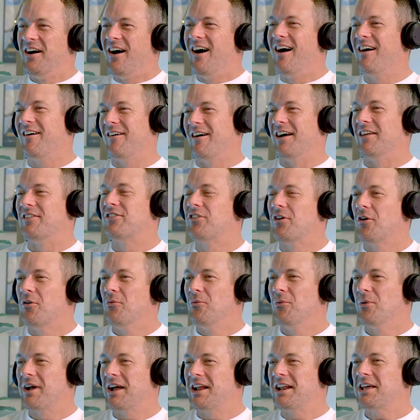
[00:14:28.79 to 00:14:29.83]
All right, so
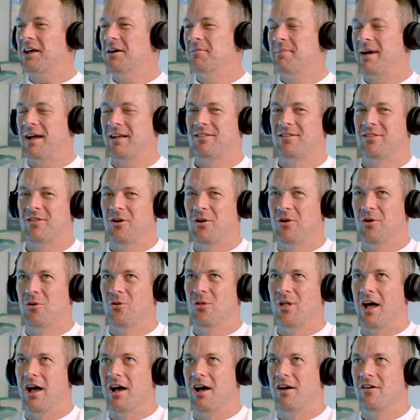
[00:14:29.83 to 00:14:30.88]
we're going to come back to the whole
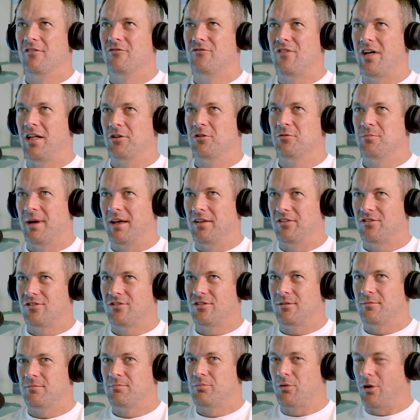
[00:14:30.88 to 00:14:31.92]

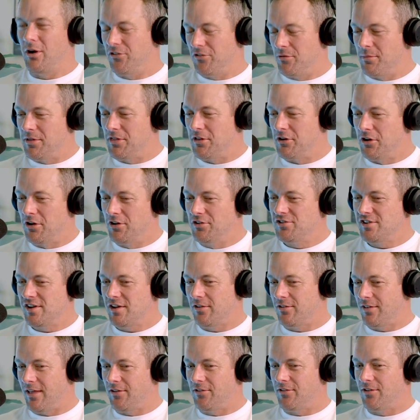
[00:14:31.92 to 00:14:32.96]
value-based pricing methodology
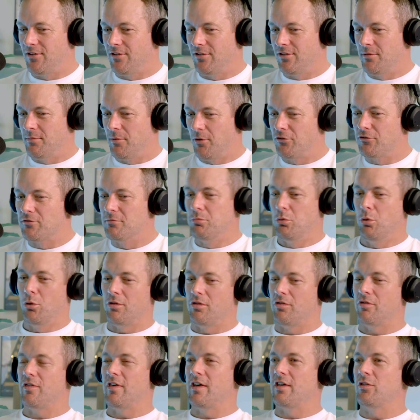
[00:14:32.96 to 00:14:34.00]
because that's the most
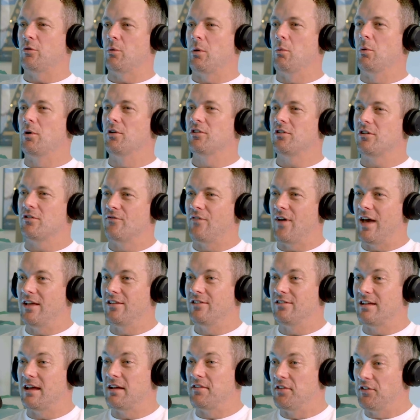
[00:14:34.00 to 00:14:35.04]
important thing that we want to convey
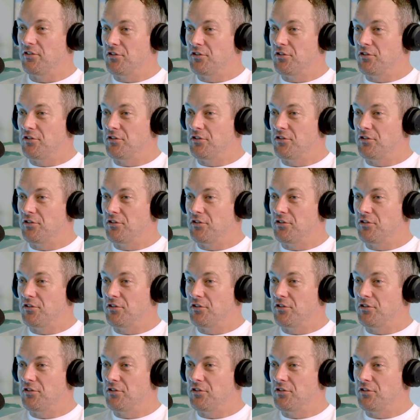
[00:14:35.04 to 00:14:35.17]
today in this